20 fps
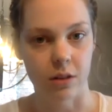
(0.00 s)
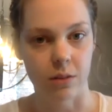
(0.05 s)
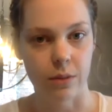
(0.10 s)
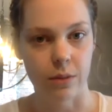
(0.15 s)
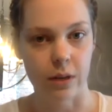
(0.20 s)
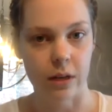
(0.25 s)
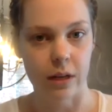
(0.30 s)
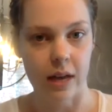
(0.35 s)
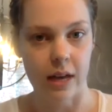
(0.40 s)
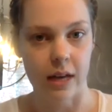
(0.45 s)

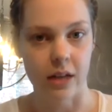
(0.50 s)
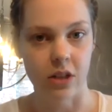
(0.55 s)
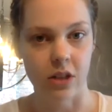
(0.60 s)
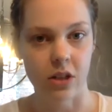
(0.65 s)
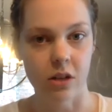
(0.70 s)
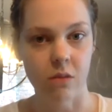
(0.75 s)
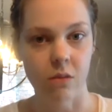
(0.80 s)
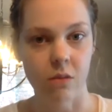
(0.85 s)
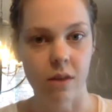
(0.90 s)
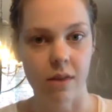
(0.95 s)

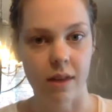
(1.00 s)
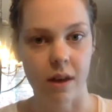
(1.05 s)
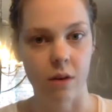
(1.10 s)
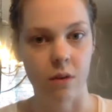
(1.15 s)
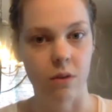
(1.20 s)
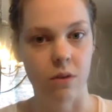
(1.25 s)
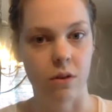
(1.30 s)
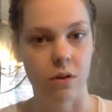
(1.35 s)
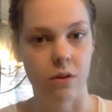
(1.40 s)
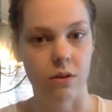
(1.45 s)
communication
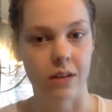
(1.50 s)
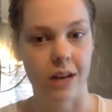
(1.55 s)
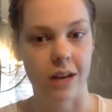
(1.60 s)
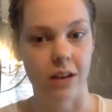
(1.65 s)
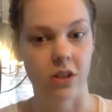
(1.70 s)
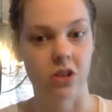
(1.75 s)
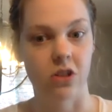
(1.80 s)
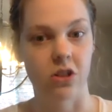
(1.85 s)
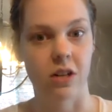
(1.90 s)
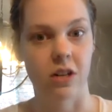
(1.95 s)
without those
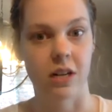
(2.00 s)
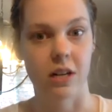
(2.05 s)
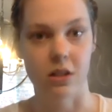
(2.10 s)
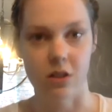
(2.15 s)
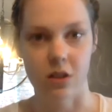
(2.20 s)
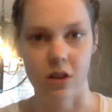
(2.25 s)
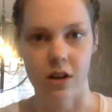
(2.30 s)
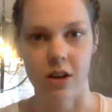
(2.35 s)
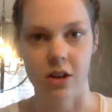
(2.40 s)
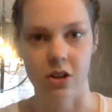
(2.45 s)
extra
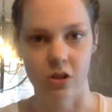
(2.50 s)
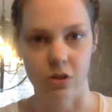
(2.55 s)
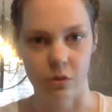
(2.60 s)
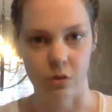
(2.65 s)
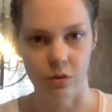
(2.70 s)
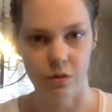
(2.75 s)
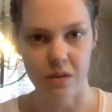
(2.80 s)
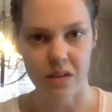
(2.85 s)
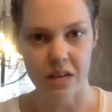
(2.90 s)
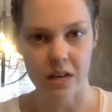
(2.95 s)
international
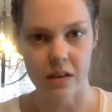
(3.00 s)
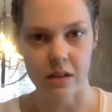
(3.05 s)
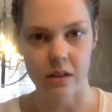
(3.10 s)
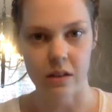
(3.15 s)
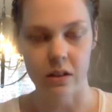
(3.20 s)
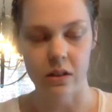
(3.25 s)
fees.